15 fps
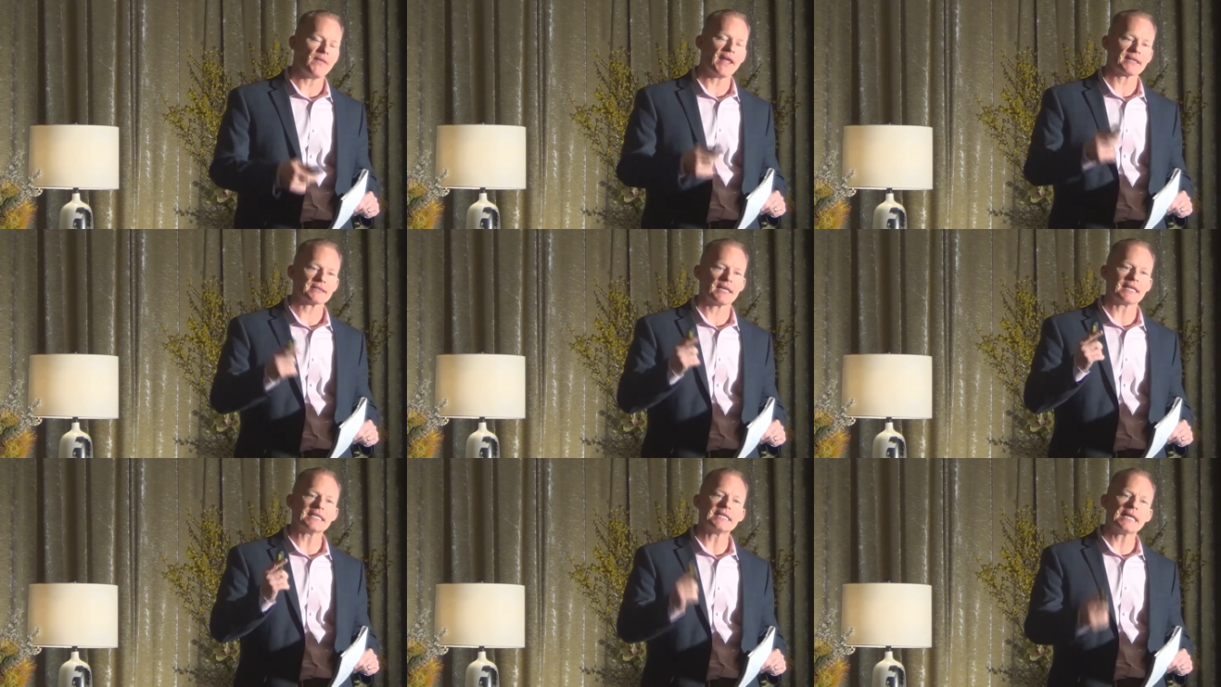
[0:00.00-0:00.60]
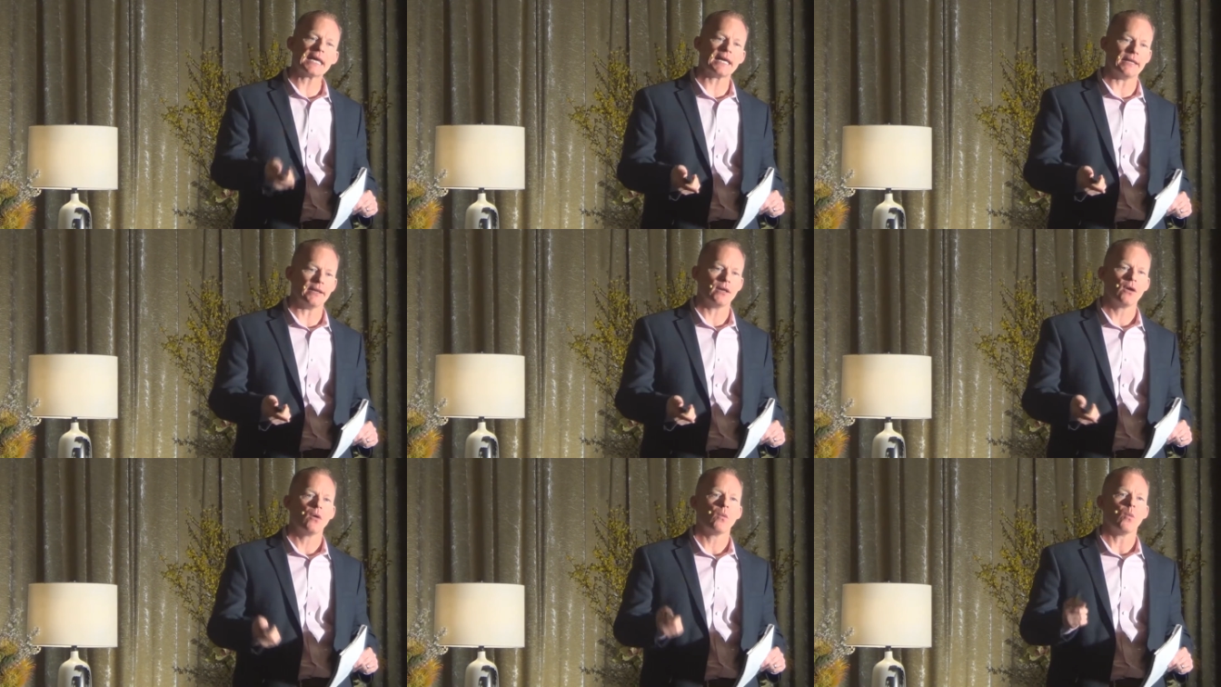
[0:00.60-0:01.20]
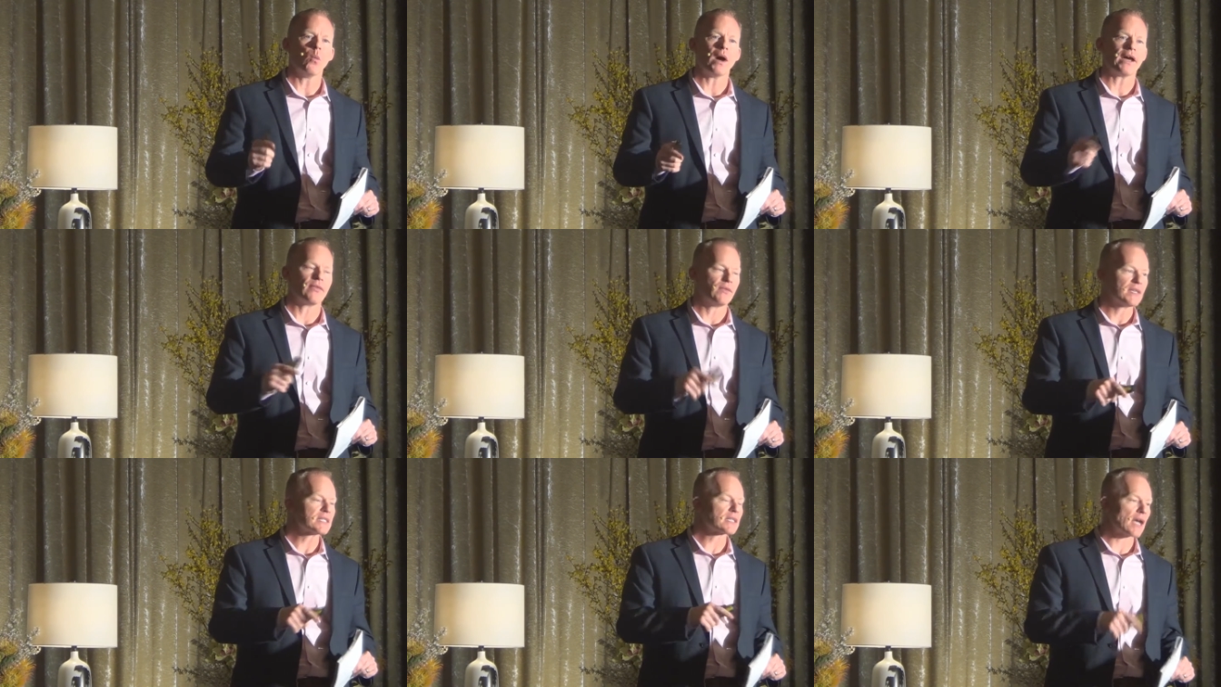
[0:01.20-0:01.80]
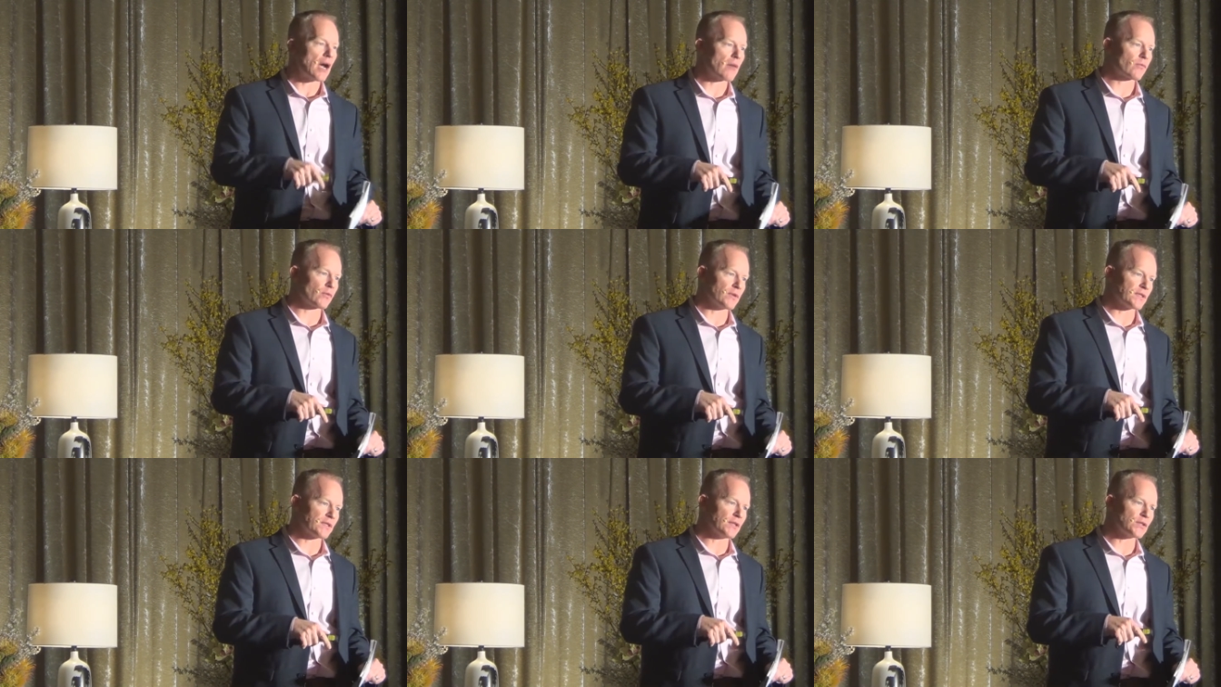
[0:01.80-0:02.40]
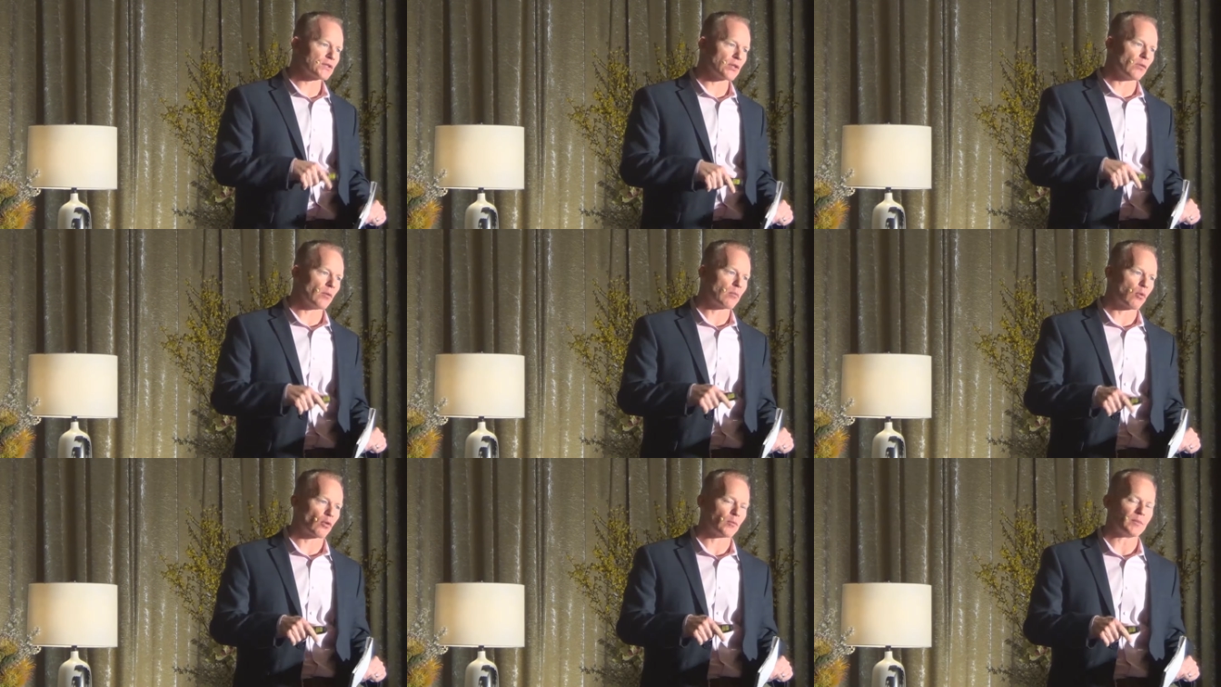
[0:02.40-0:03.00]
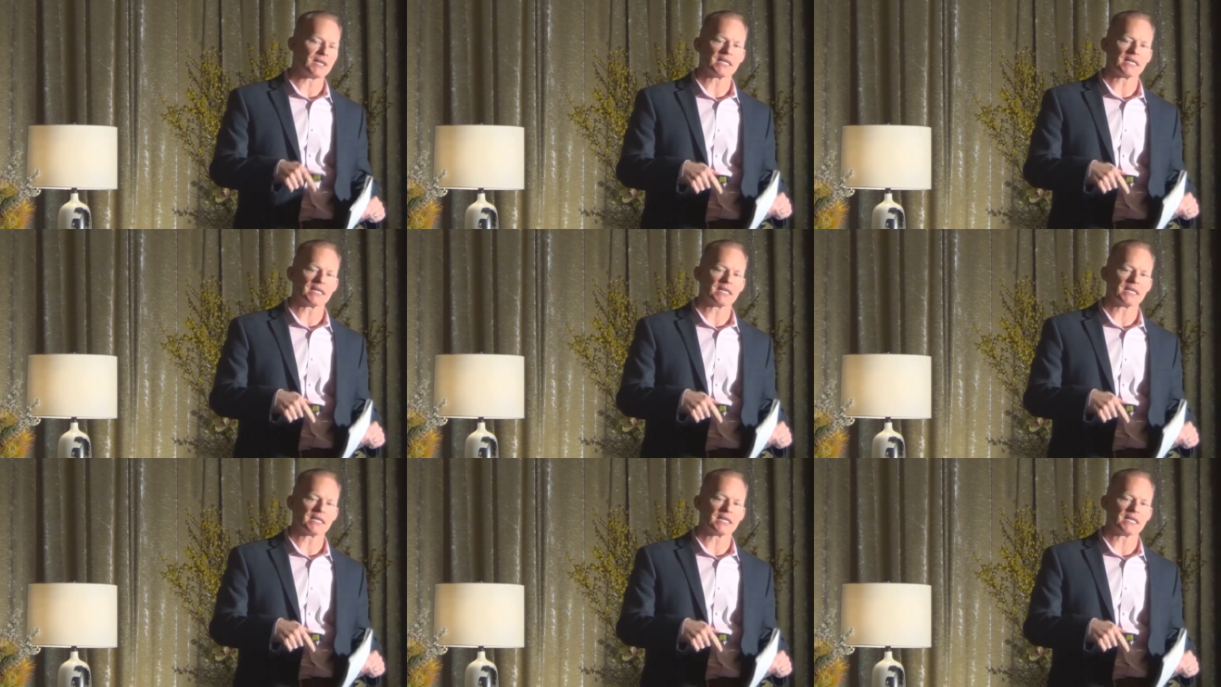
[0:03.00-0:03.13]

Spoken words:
and that's again why this conference is so important,